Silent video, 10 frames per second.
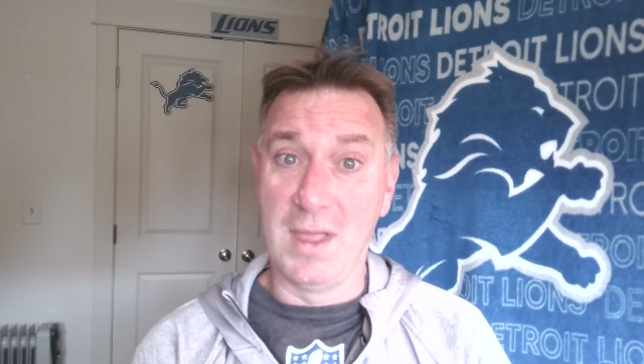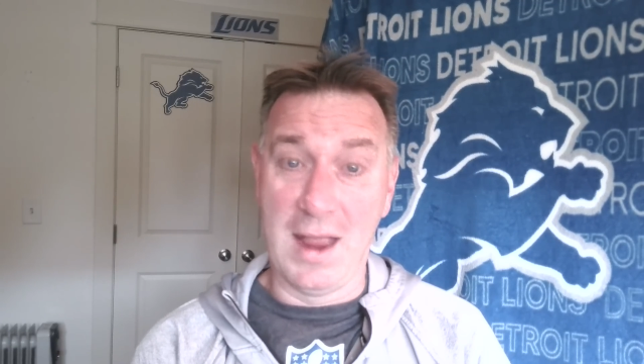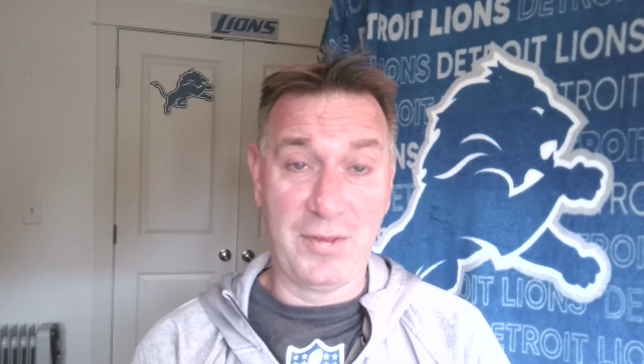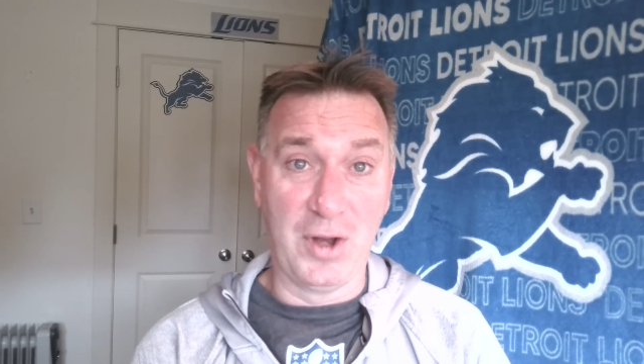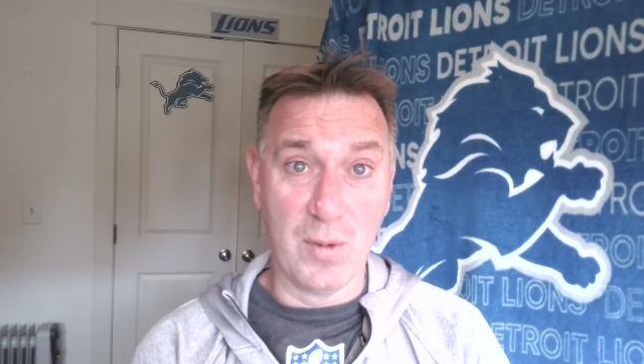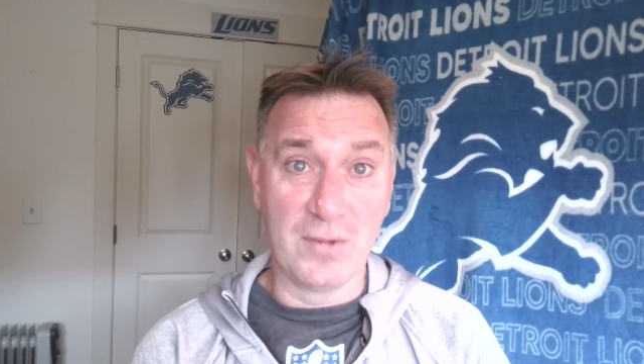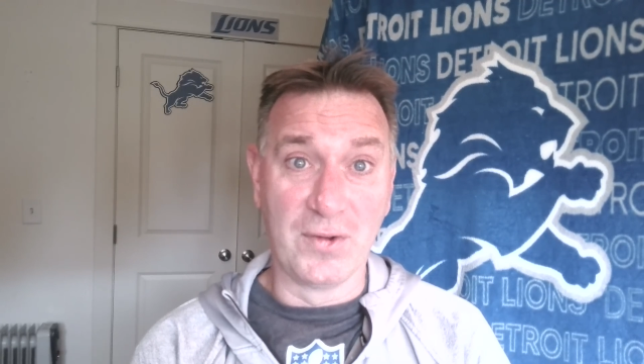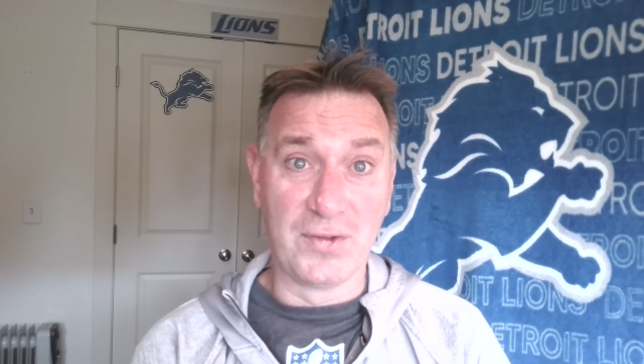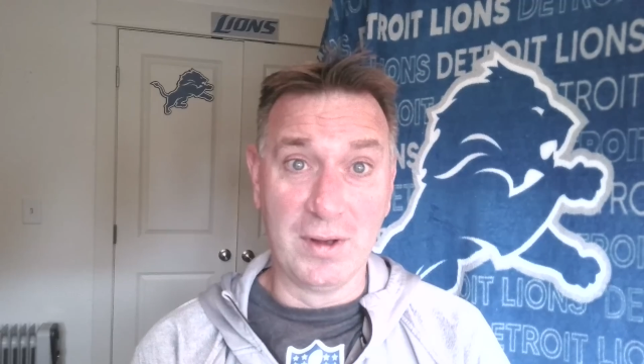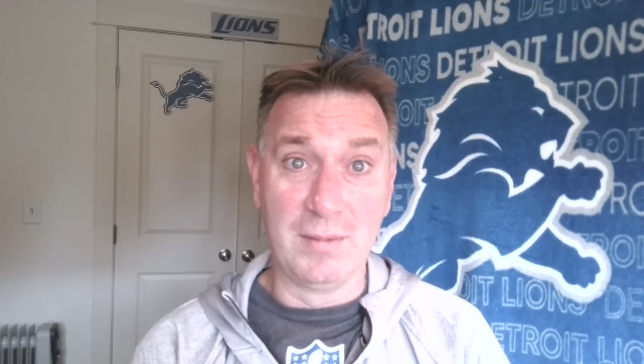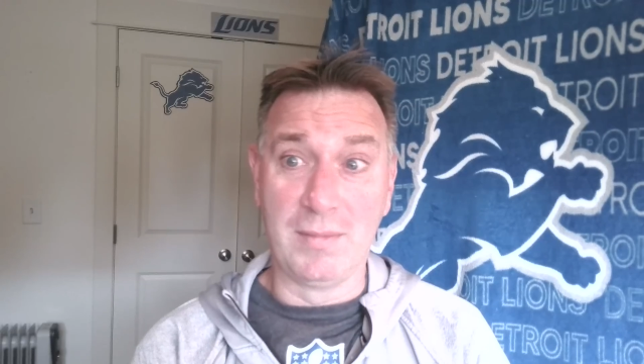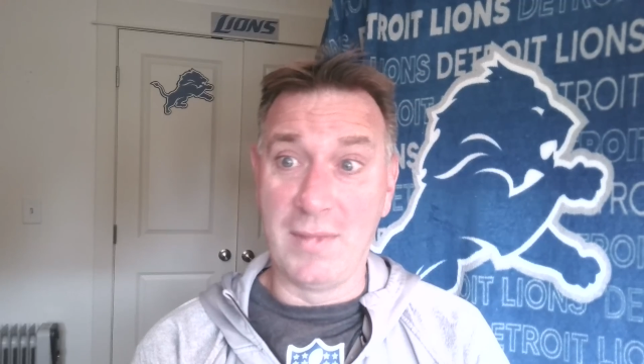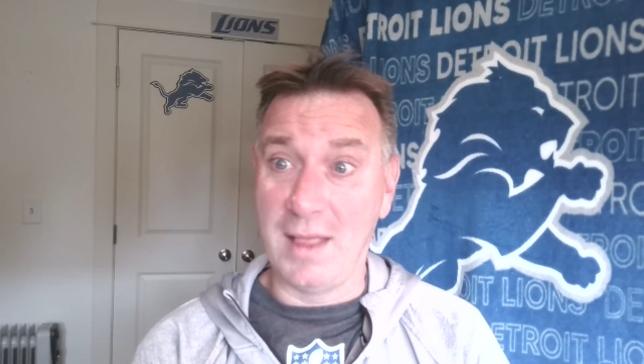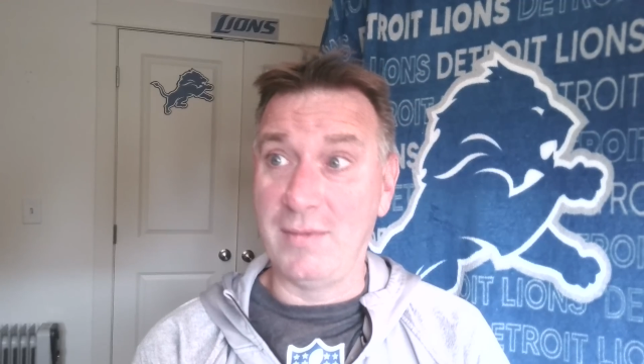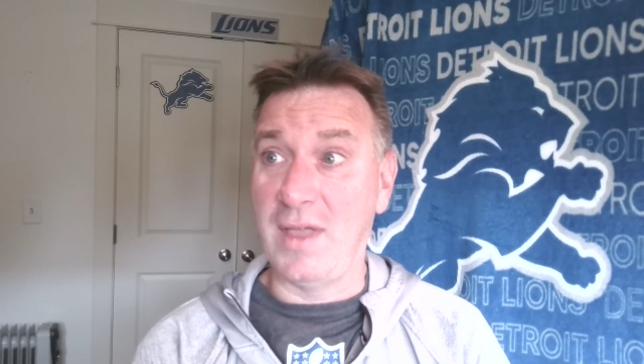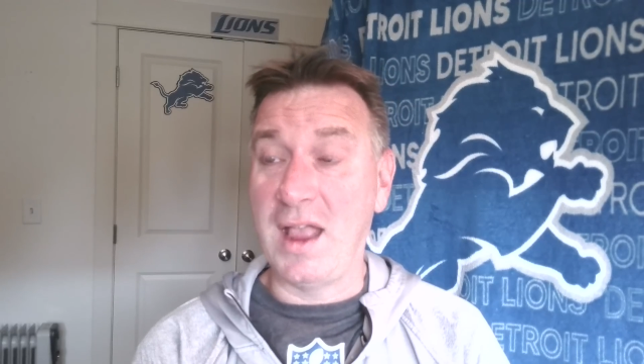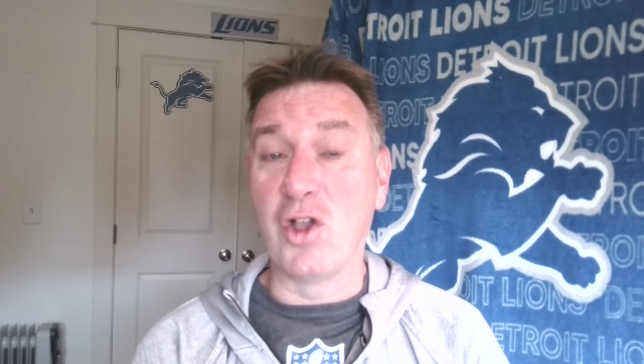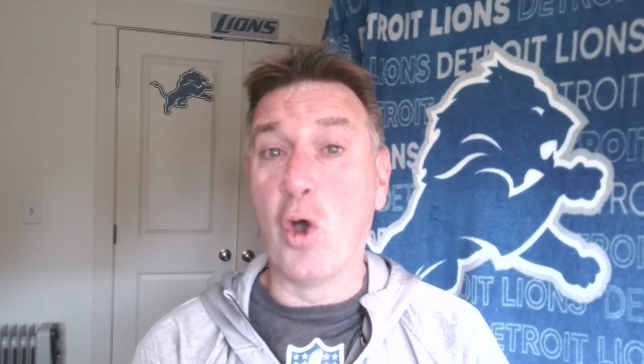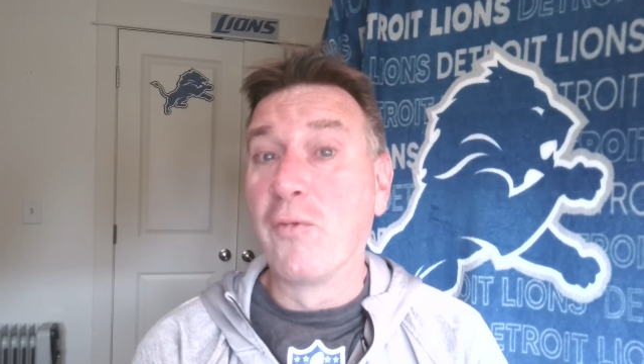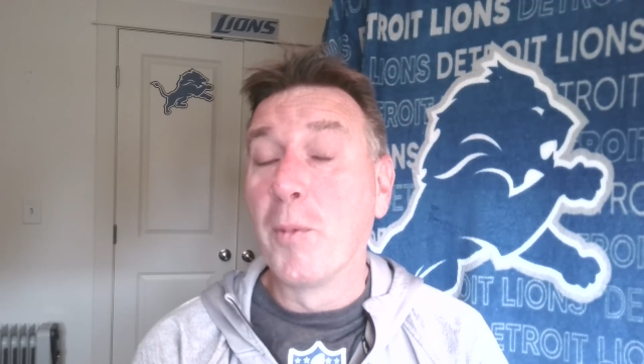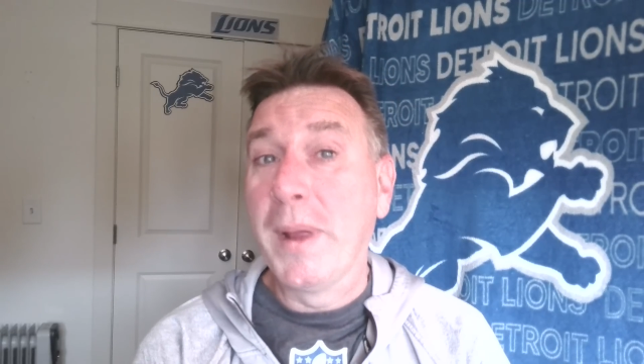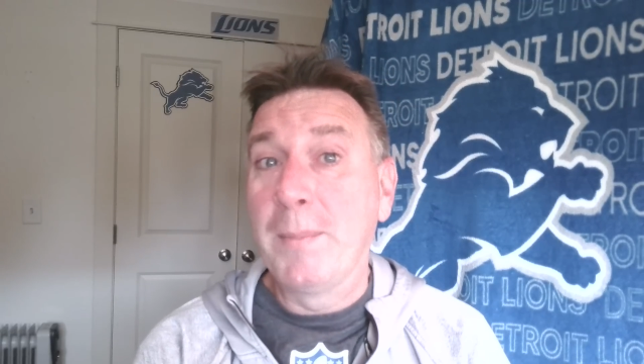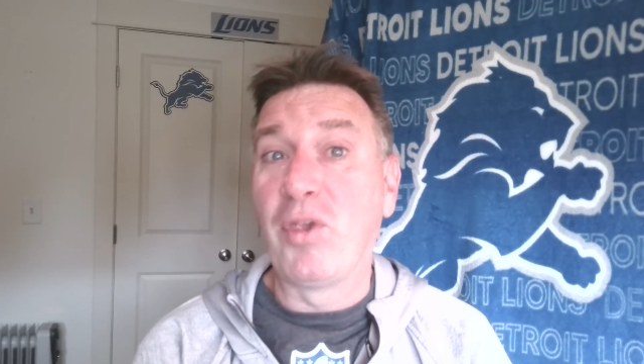Anthony Richardson, they go for big